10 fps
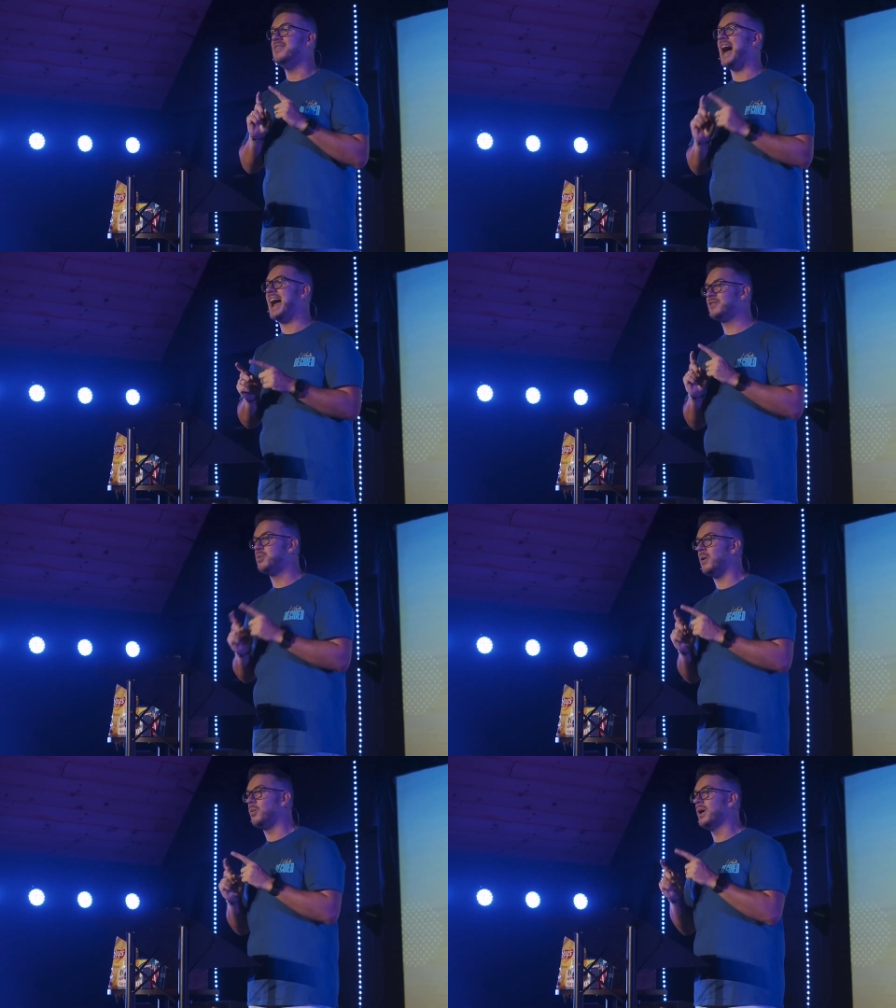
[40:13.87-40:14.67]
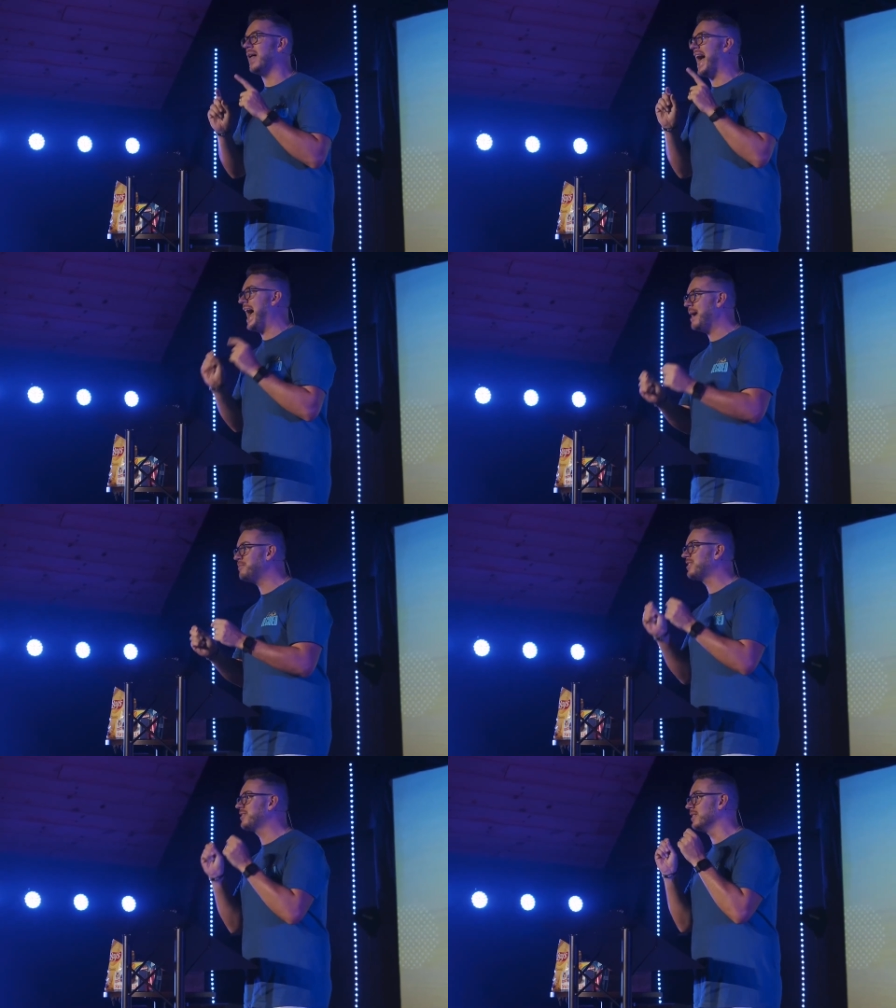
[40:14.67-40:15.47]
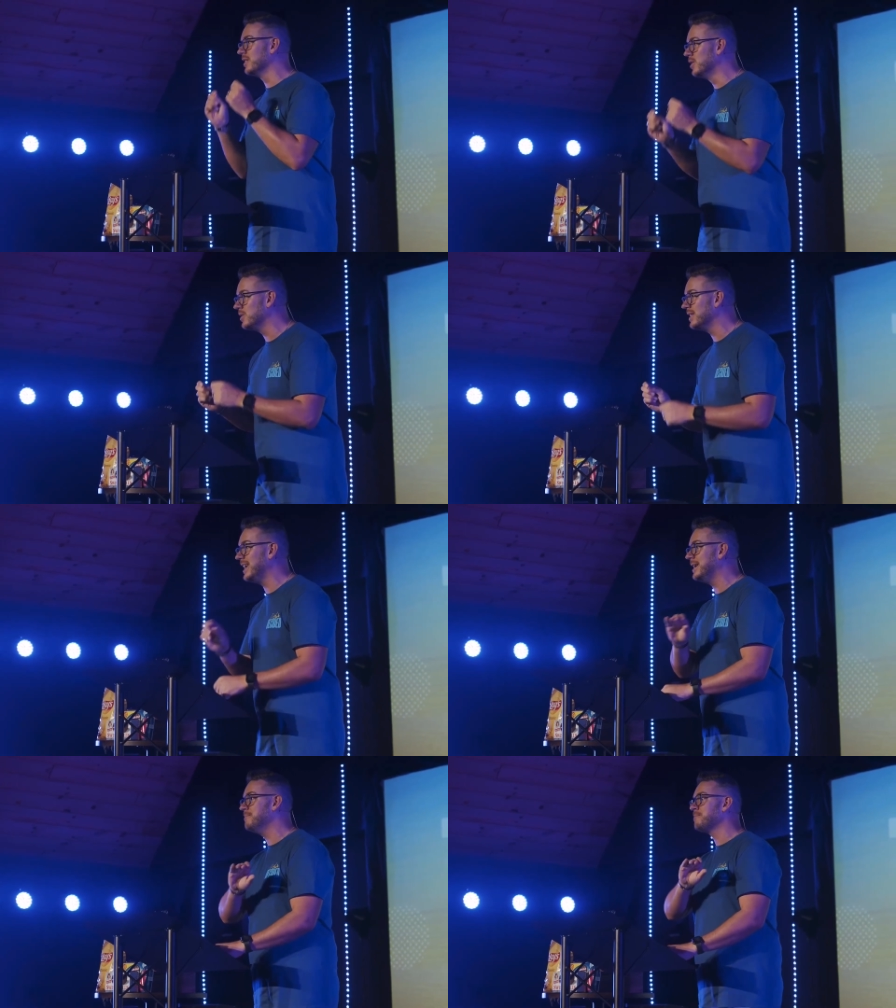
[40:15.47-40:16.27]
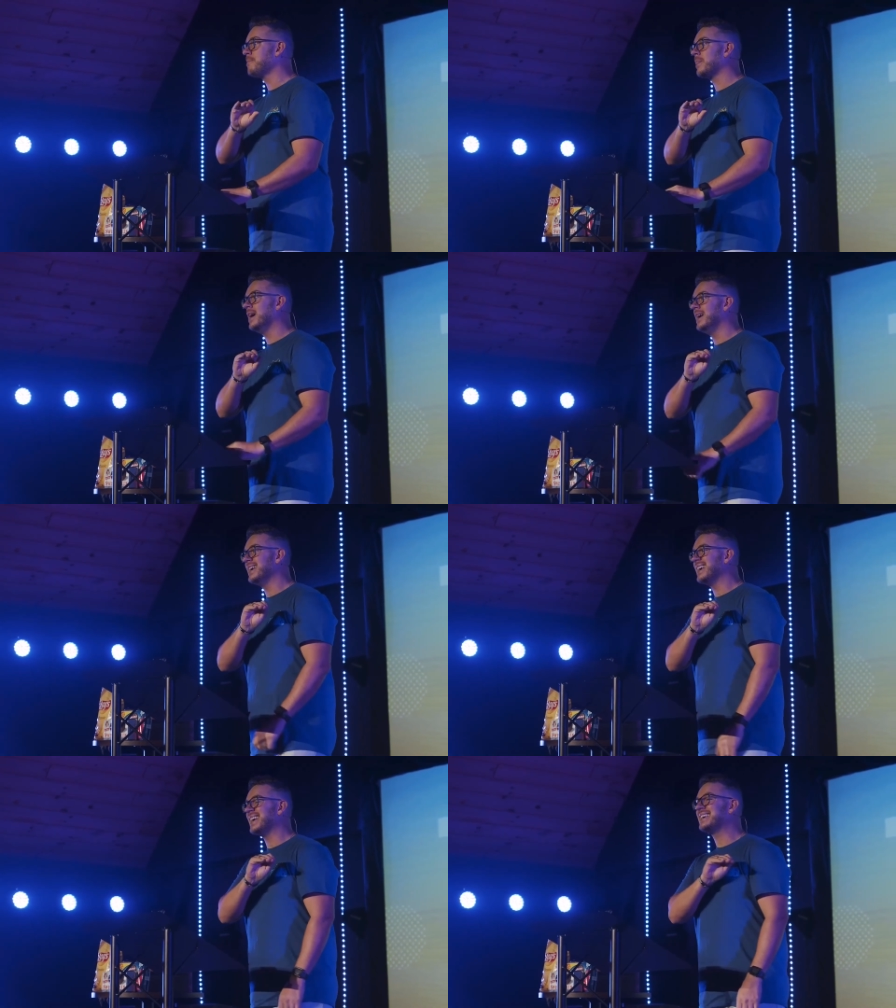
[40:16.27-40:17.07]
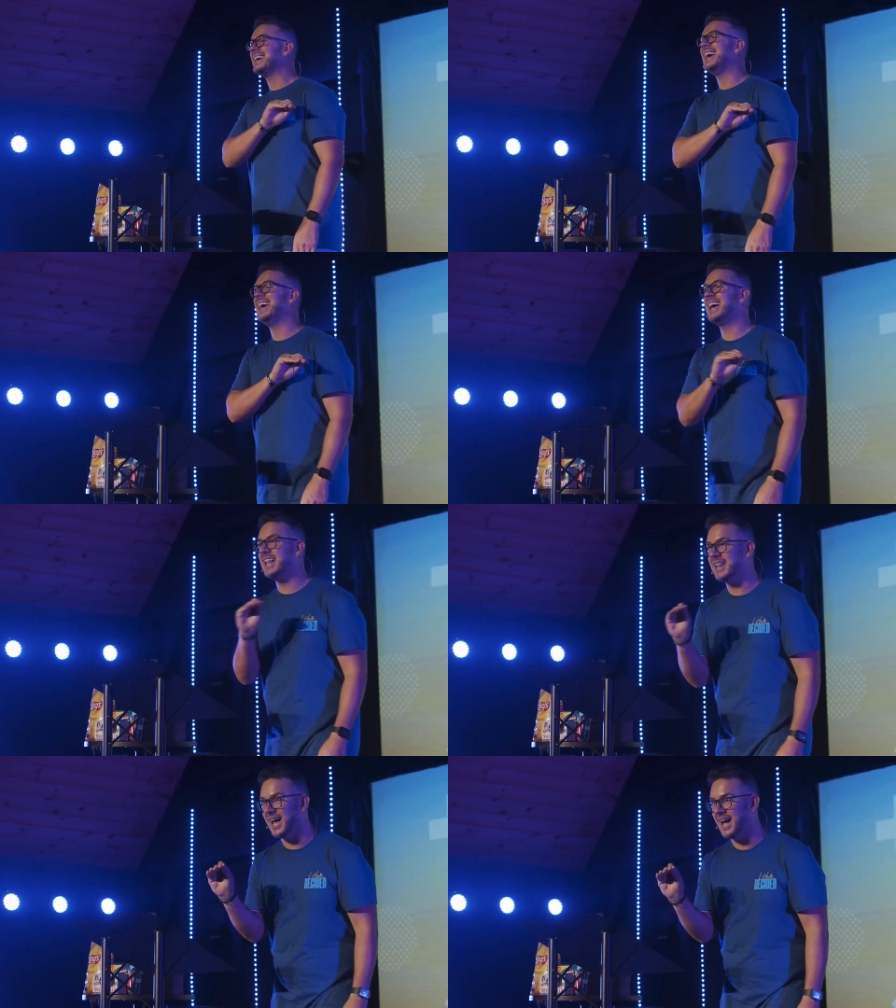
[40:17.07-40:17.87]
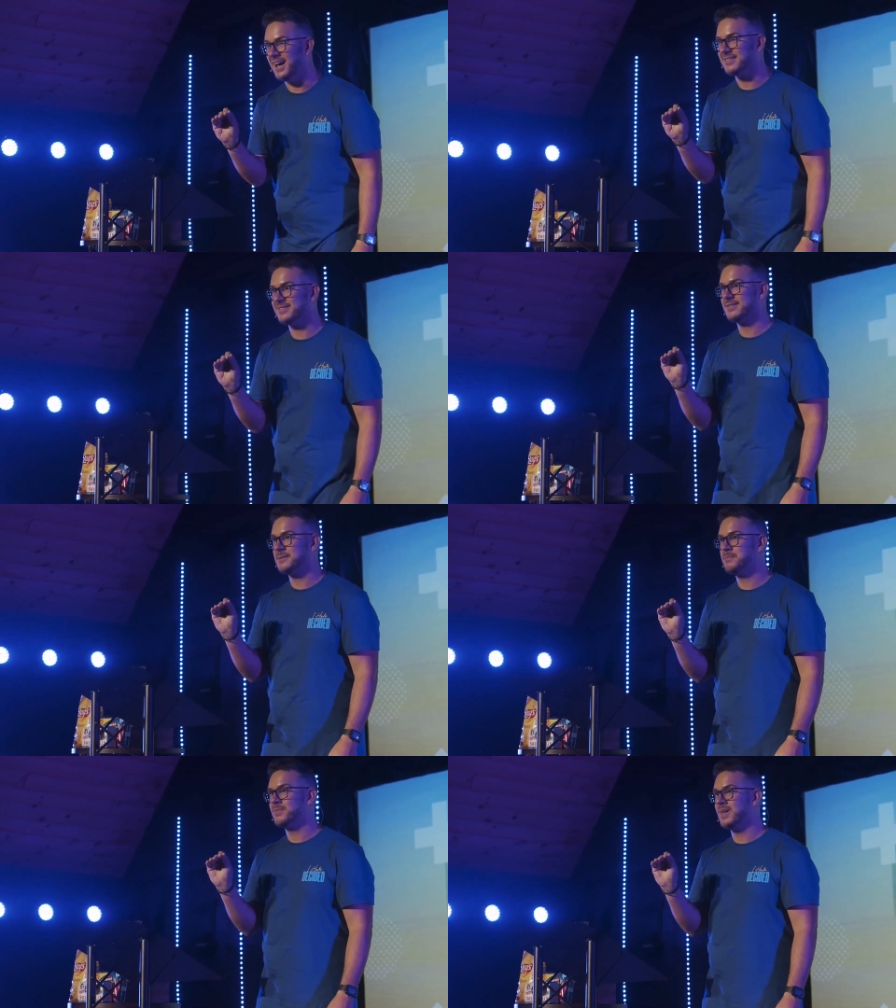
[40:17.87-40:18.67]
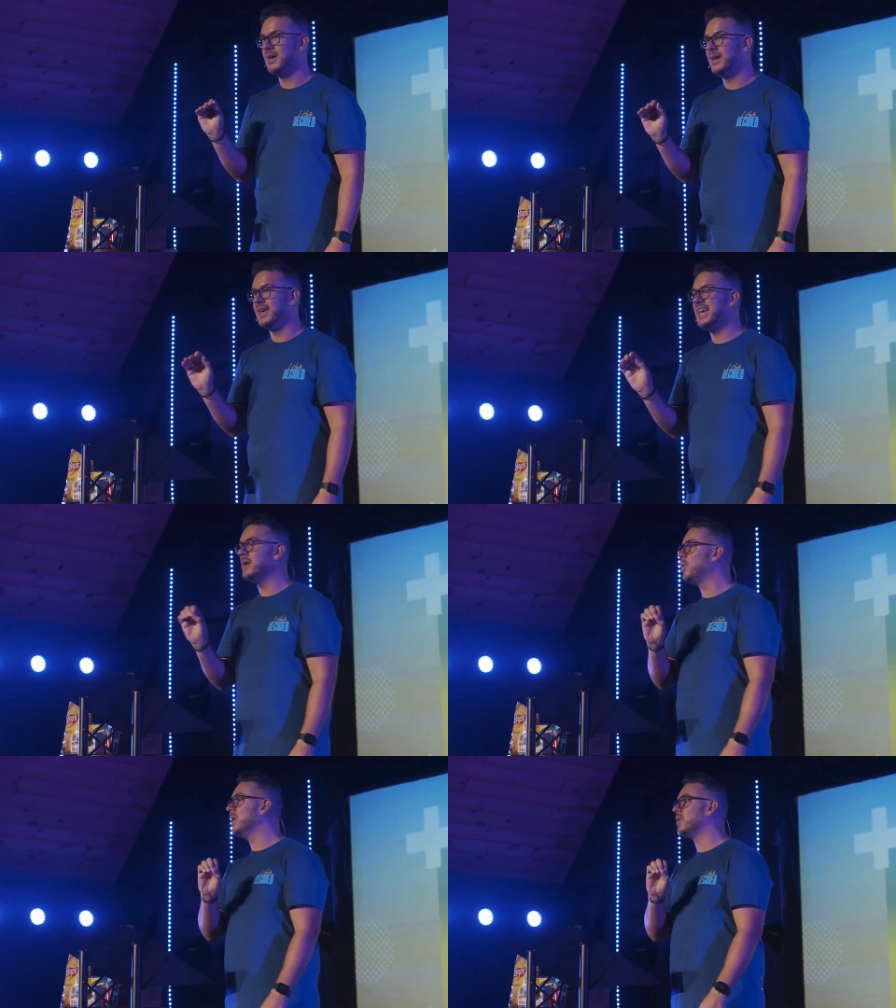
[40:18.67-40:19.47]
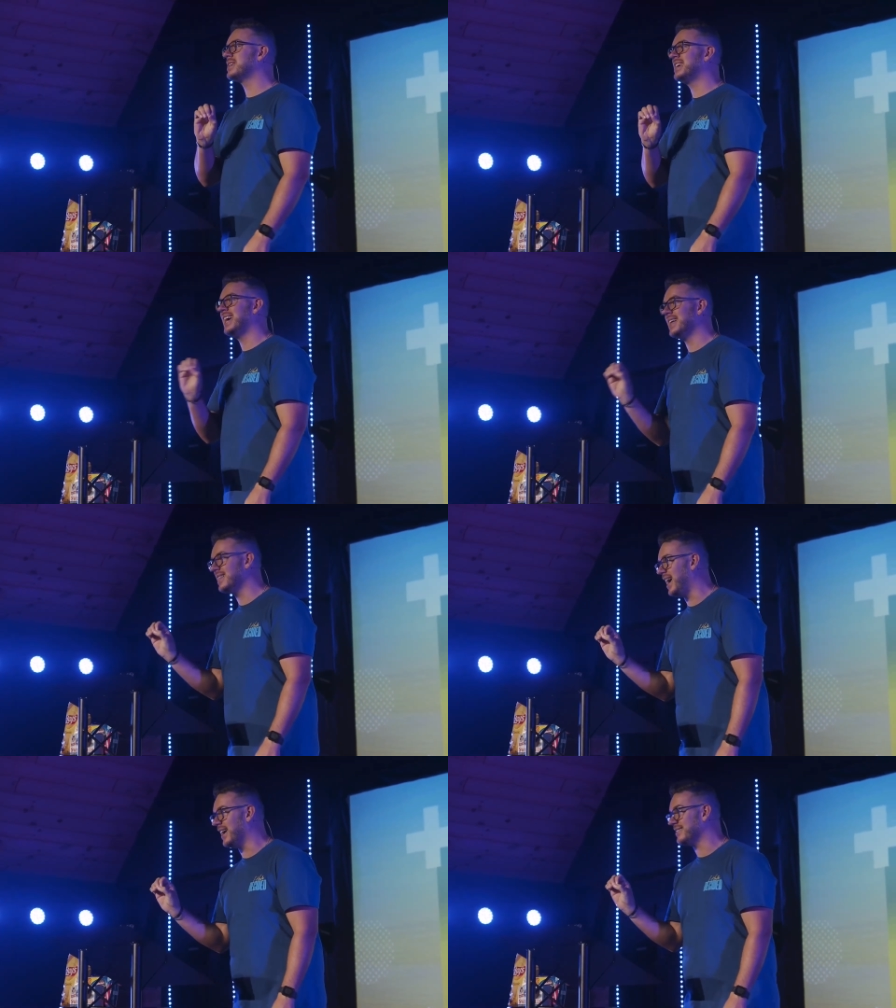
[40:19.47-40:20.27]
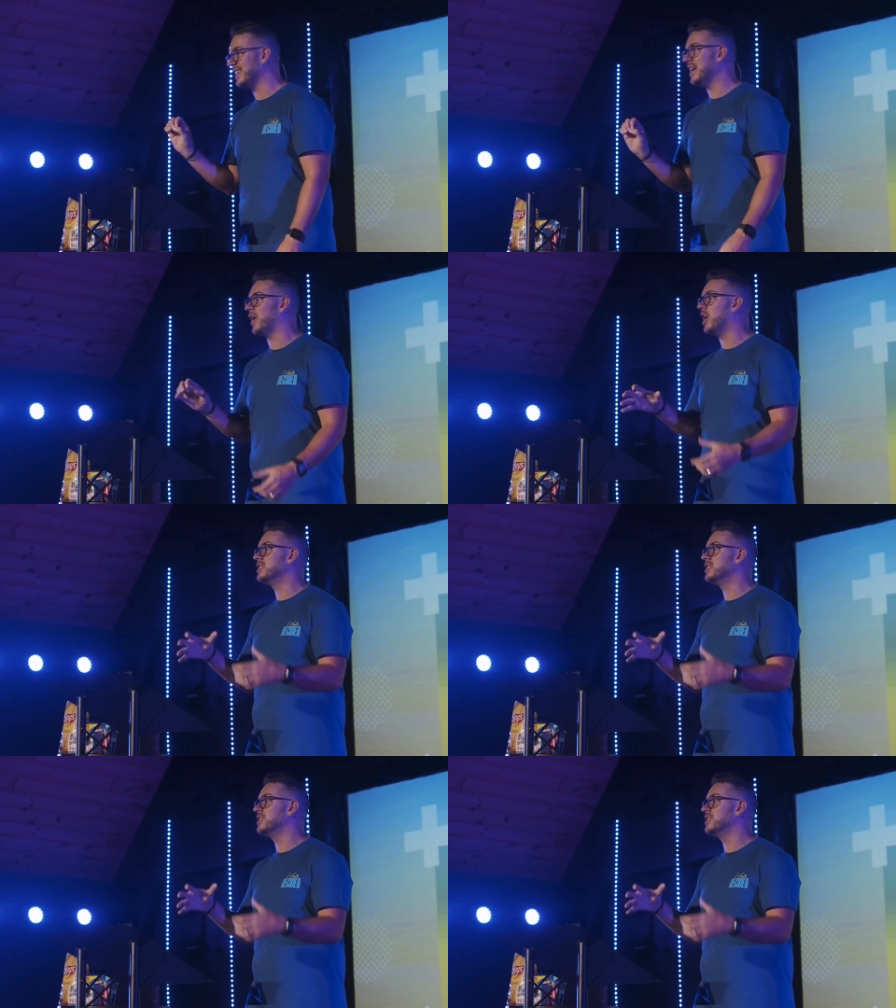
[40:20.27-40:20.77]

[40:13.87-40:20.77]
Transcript: That's what will absolutely kill us. It will kill us if our